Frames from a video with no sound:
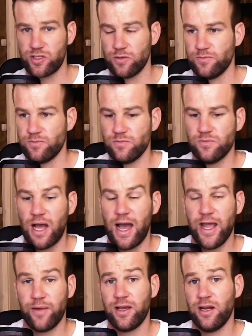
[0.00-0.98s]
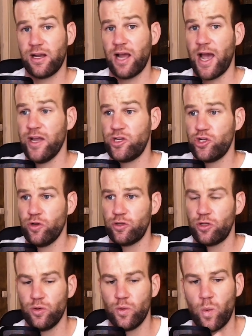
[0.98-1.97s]
So I am gonna guide you
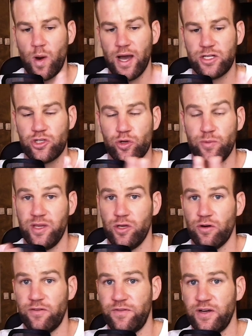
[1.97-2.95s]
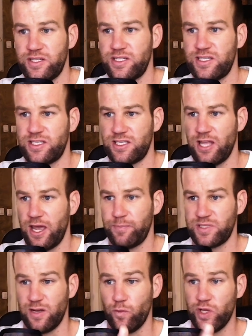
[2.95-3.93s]
through what should be your first
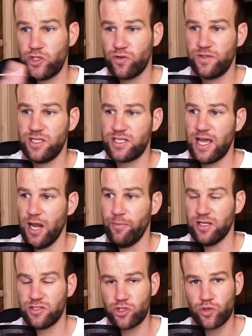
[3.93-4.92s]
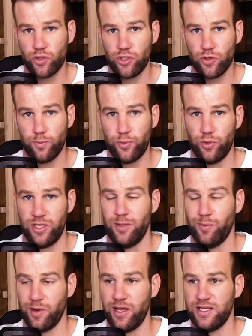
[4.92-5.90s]
steps and which of these elements should you put
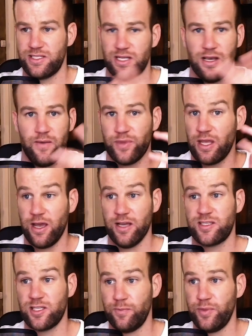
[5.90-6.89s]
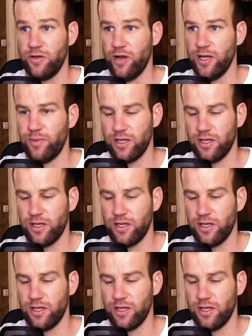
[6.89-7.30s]
in place ASAP, right?